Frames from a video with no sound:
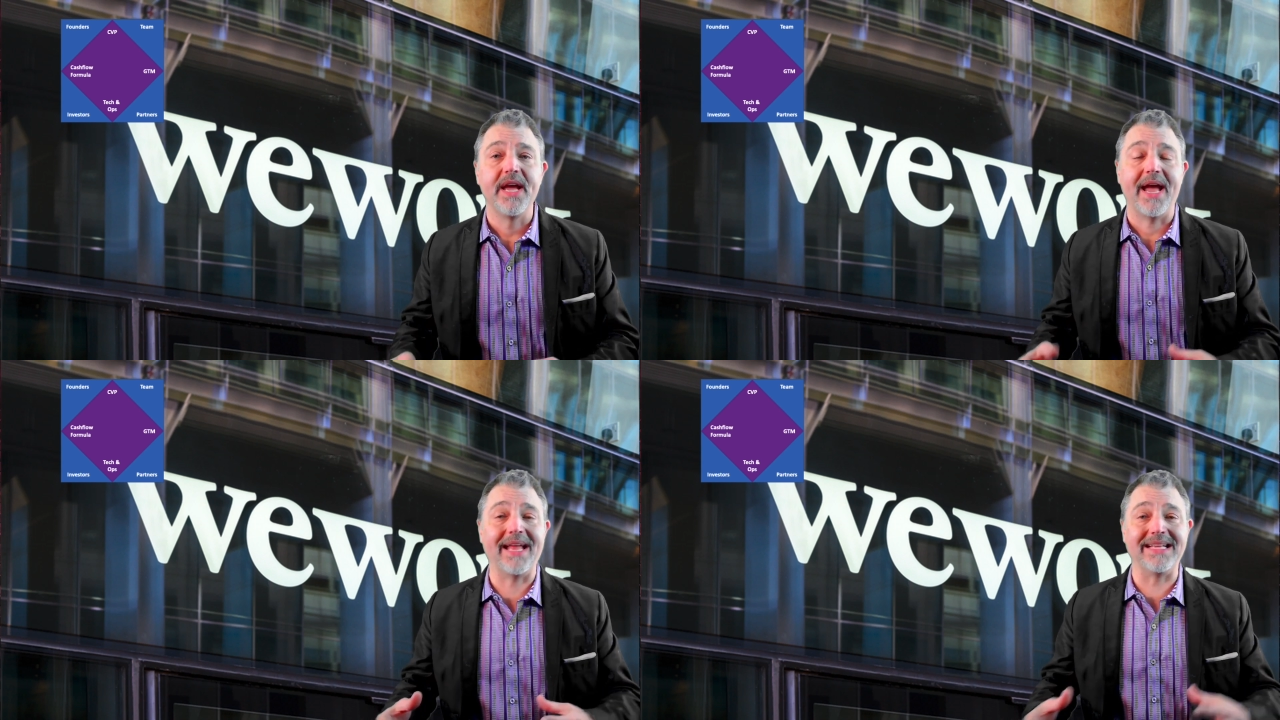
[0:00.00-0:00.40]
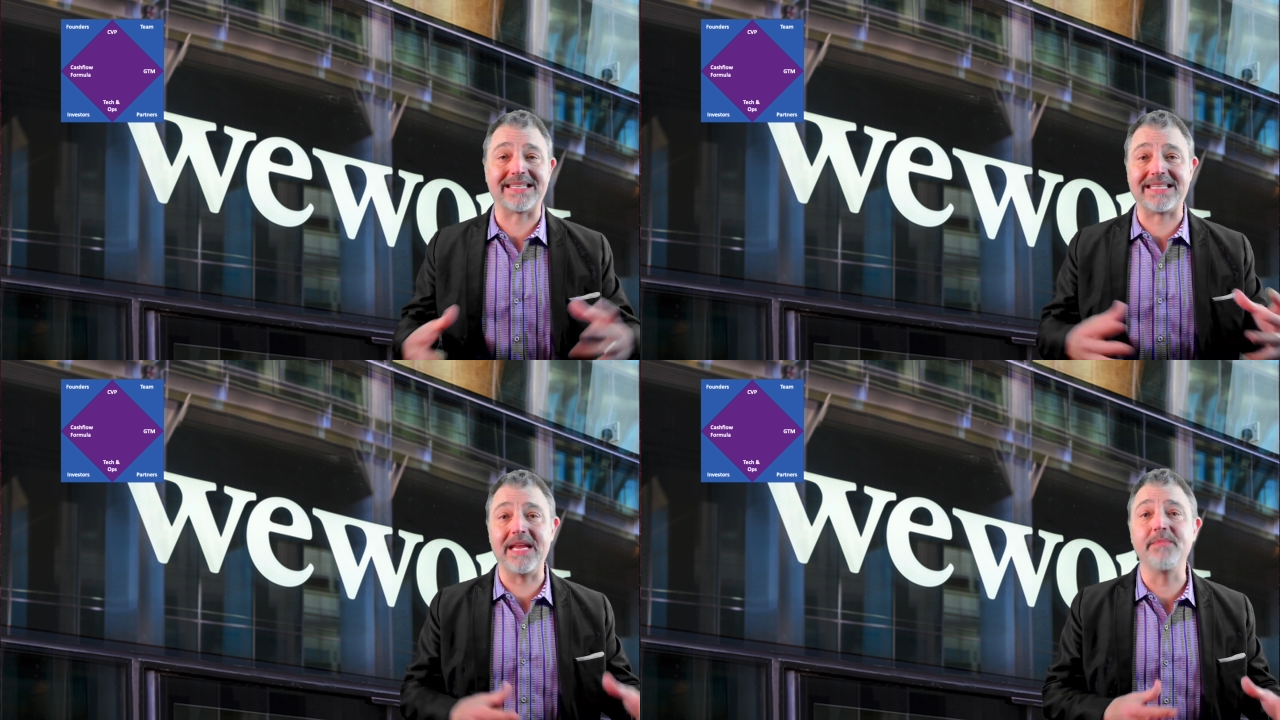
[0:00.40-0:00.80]
And it
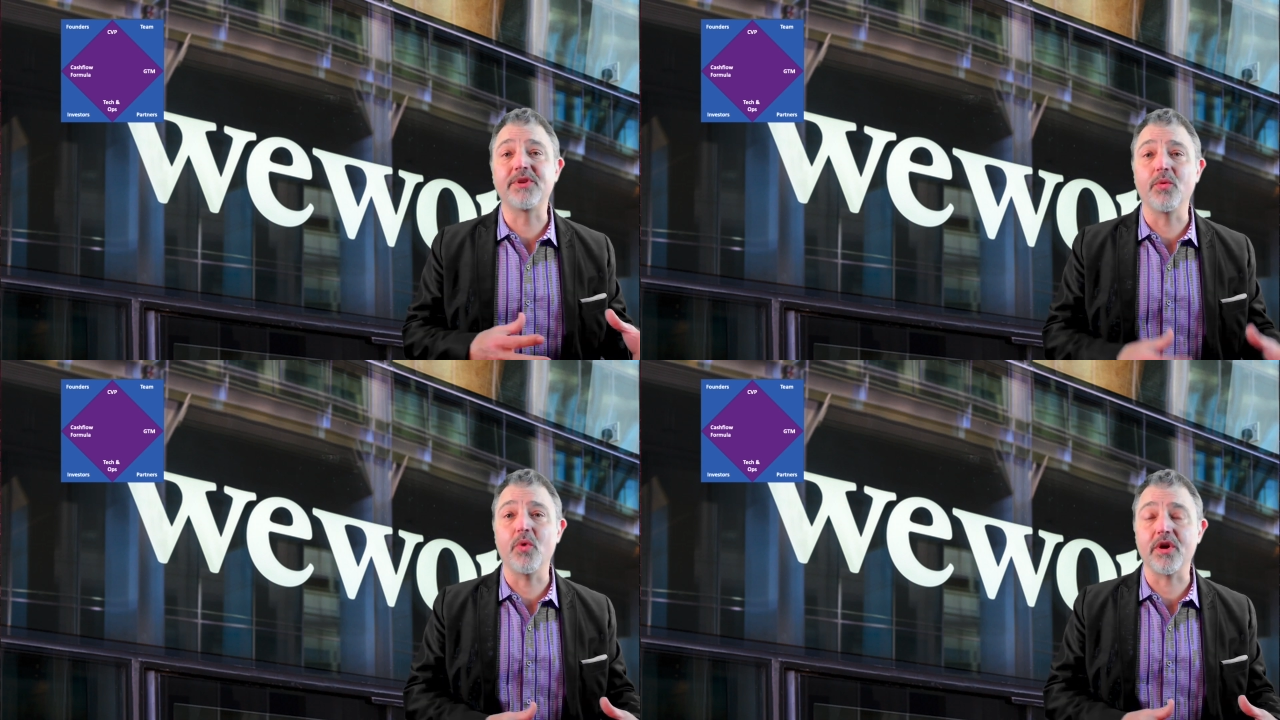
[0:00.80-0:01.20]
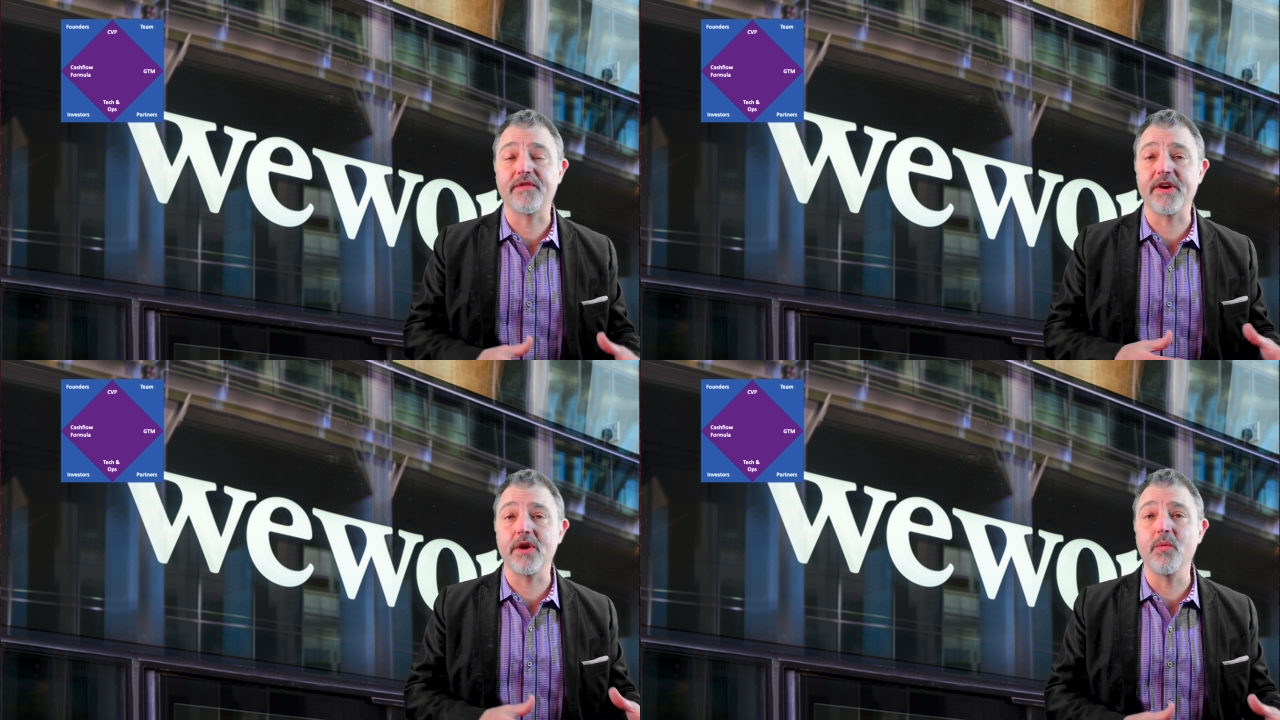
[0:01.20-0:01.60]
seemed to work
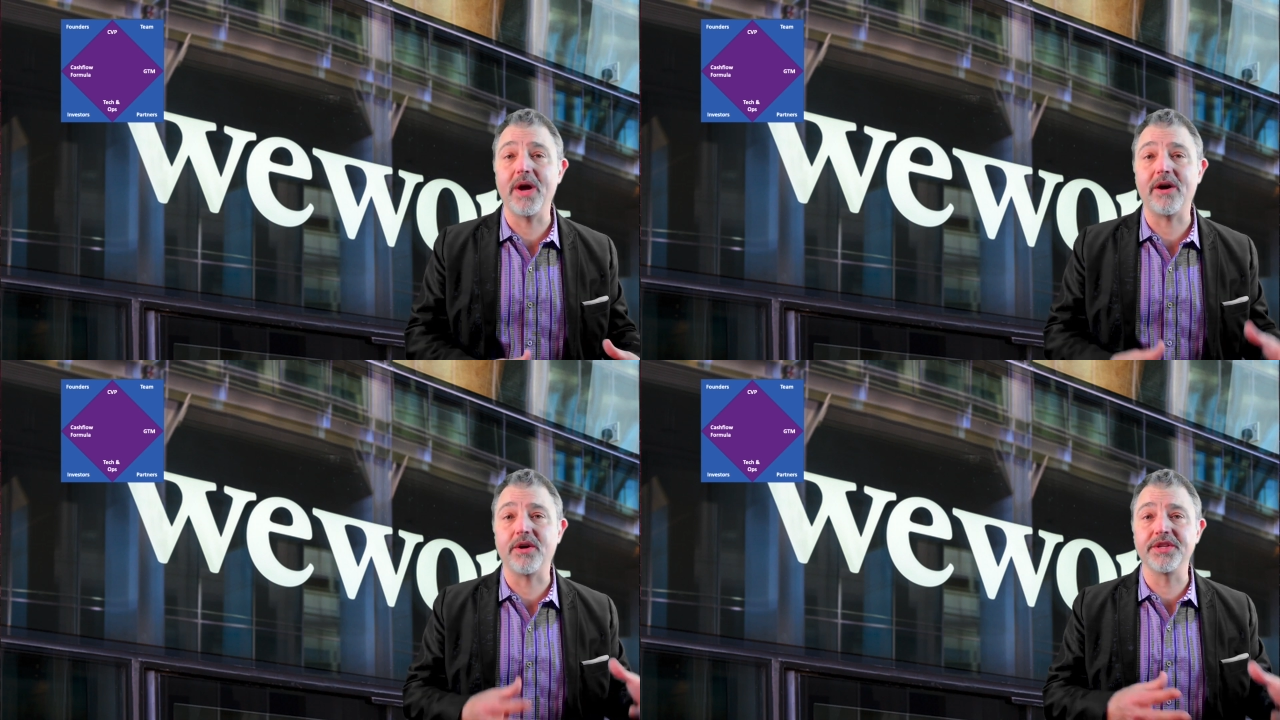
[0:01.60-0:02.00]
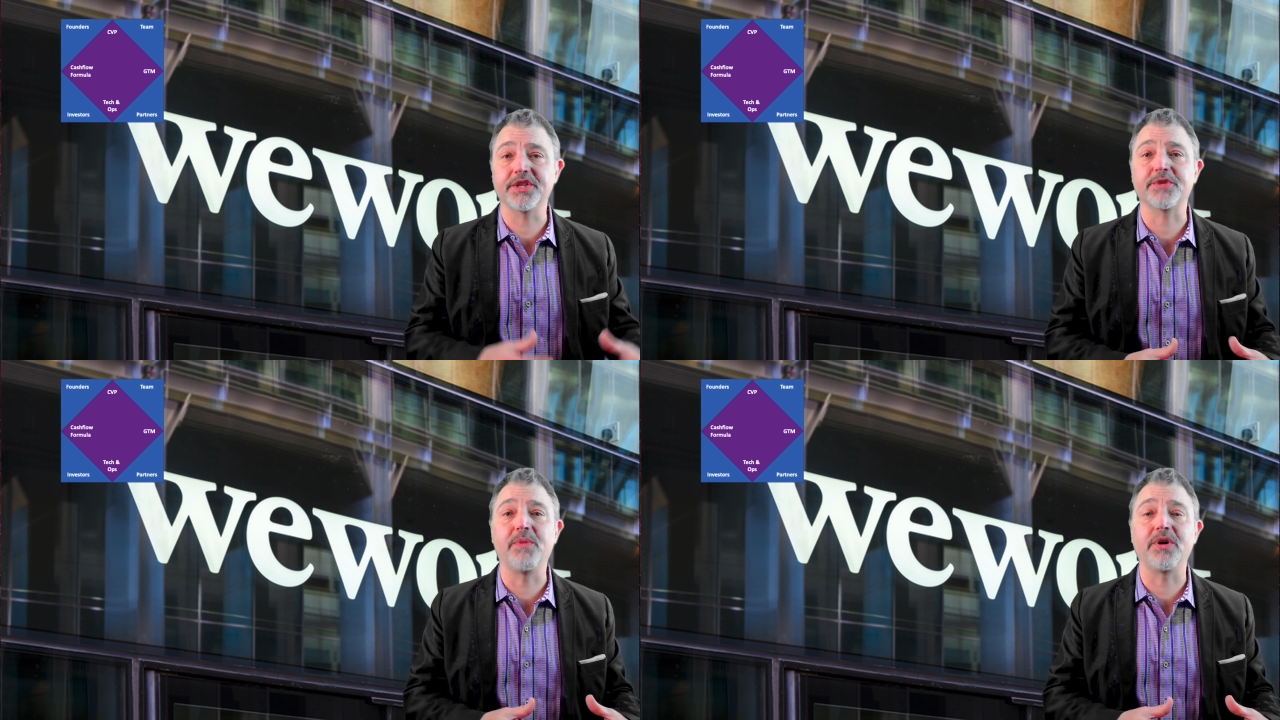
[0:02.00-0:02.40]
very well on a
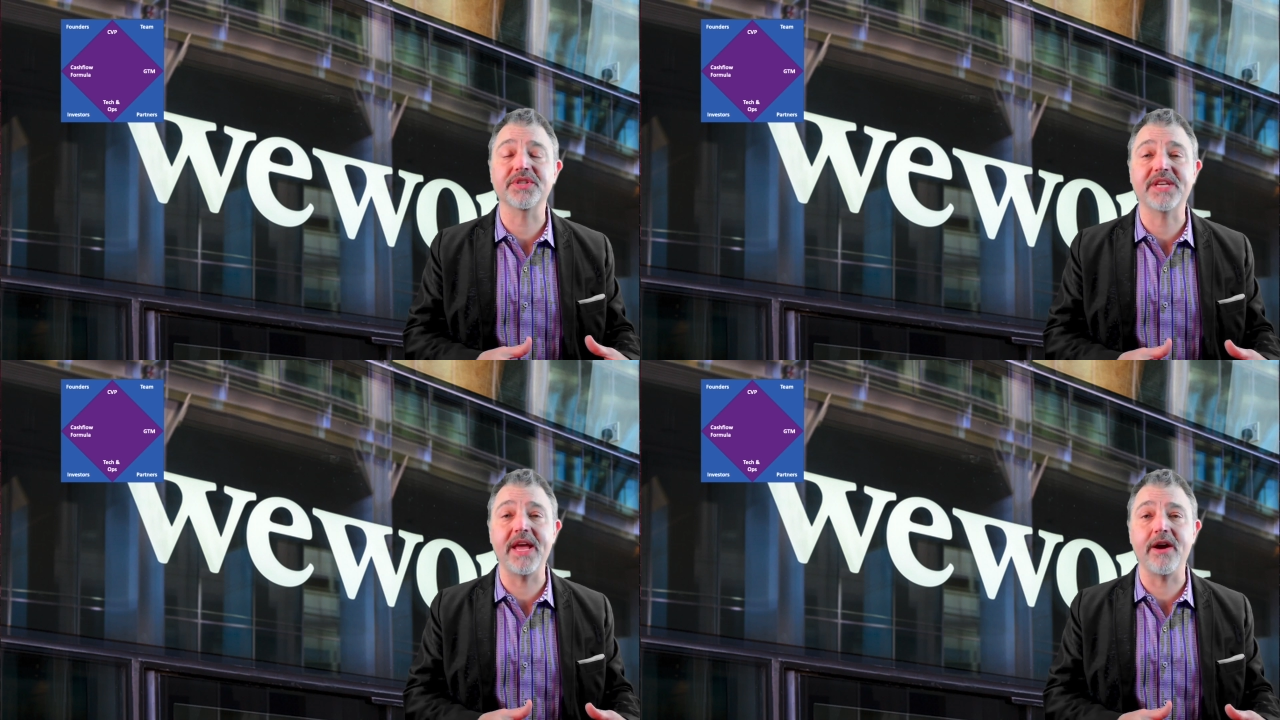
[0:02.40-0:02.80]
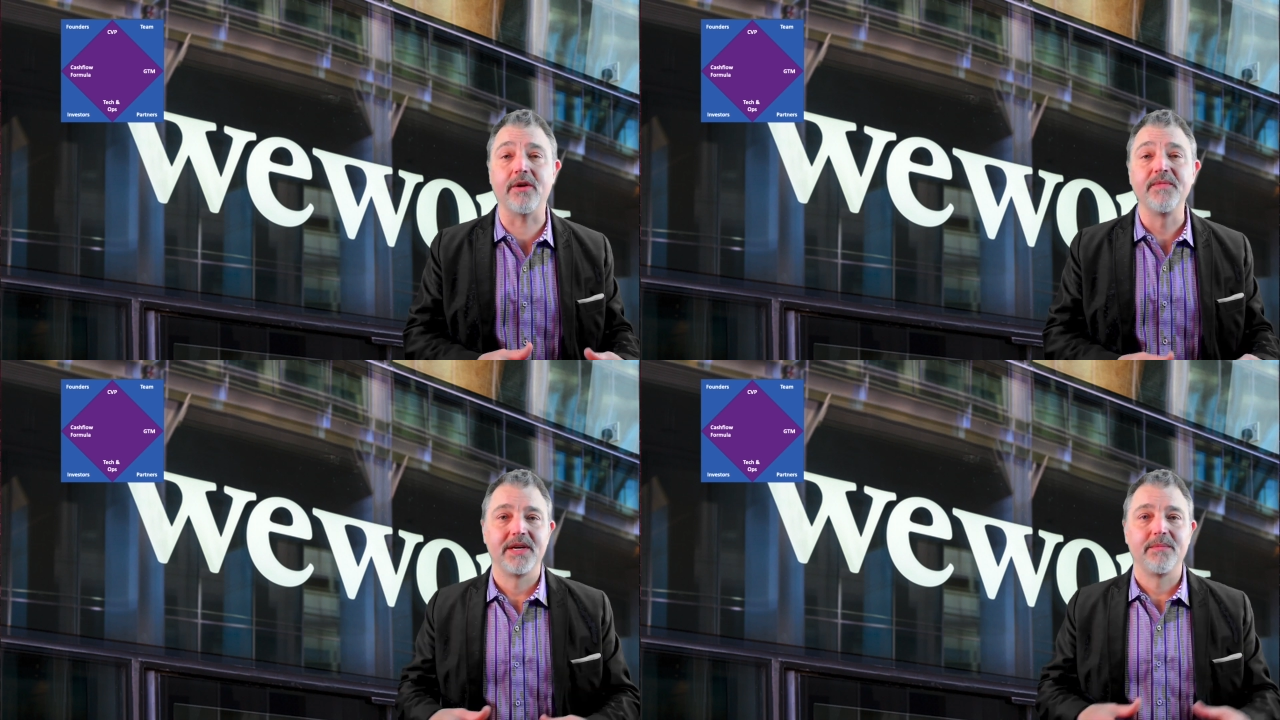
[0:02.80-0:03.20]
small scale.